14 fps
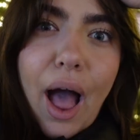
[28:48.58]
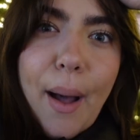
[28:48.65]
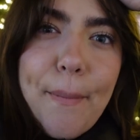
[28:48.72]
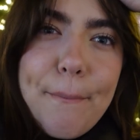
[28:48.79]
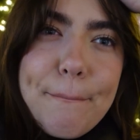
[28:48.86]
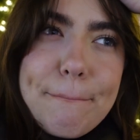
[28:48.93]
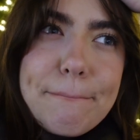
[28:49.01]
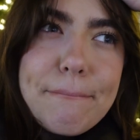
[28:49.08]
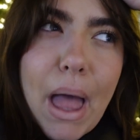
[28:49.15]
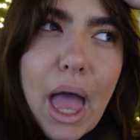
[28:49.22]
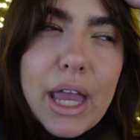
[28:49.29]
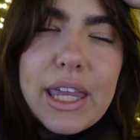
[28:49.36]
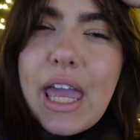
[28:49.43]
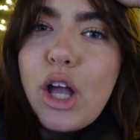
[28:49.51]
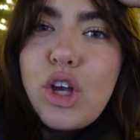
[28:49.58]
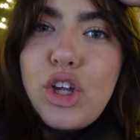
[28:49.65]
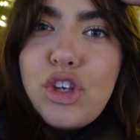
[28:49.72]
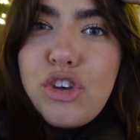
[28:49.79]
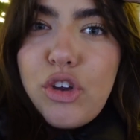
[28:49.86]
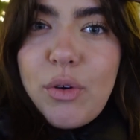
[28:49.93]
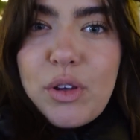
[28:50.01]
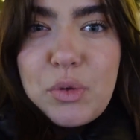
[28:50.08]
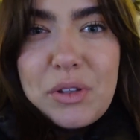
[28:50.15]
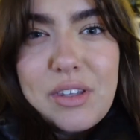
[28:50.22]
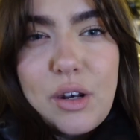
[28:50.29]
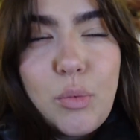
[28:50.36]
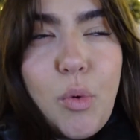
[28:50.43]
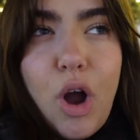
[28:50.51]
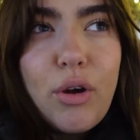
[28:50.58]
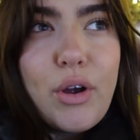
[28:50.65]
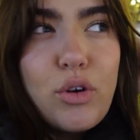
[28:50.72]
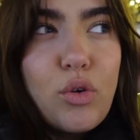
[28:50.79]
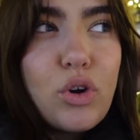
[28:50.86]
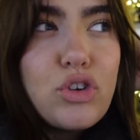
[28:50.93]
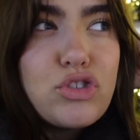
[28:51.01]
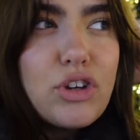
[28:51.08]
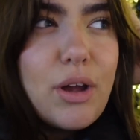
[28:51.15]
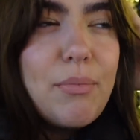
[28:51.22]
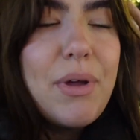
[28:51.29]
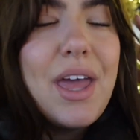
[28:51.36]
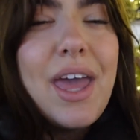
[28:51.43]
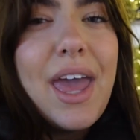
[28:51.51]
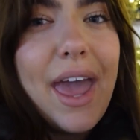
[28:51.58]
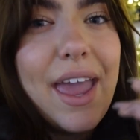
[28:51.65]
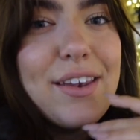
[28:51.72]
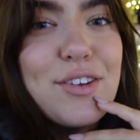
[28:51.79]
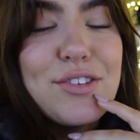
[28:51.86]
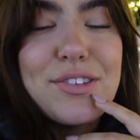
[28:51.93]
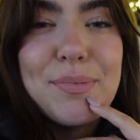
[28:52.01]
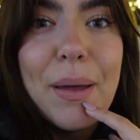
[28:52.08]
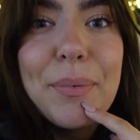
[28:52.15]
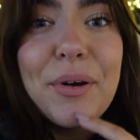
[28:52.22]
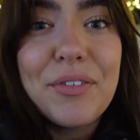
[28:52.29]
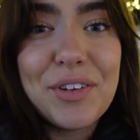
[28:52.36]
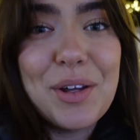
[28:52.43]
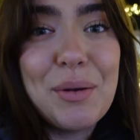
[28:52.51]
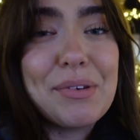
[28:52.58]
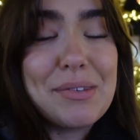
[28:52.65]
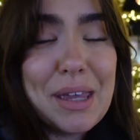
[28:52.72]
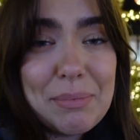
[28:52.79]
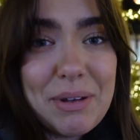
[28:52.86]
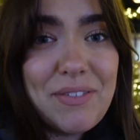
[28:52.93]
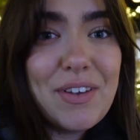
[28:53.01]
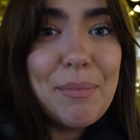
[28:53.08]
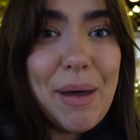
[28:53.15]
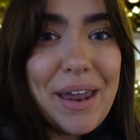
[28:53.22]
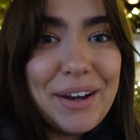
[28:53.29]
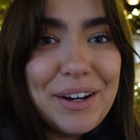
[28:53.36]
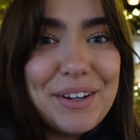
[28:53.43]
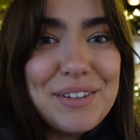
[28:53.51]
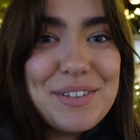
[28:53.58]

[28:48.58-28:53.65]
Um, yeah, couldn't do it. So we just had to walk around Nordstrom and just smell perfume, which make me feel better.